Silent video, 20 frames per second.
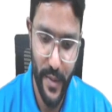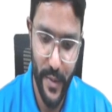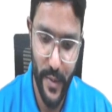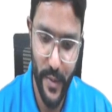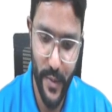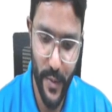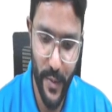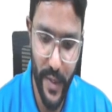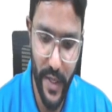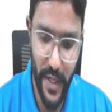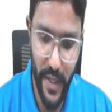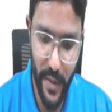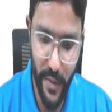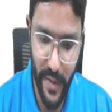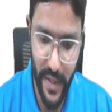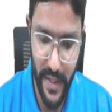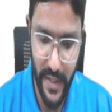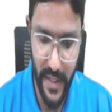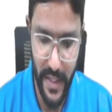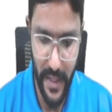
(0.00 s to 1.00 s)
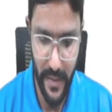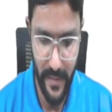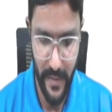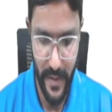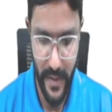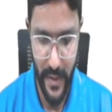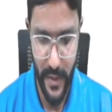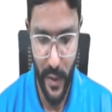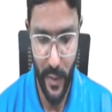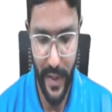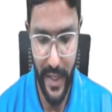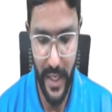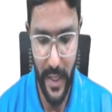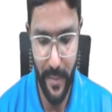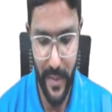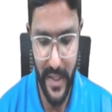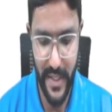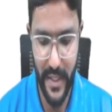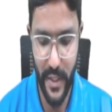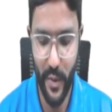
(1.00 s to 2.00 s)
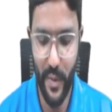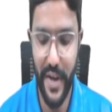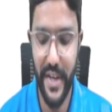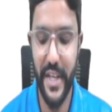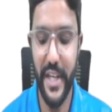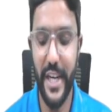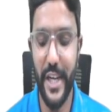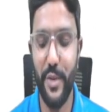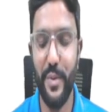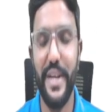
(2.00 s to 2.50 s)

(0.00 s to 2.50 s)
So here you can see 20% quantity,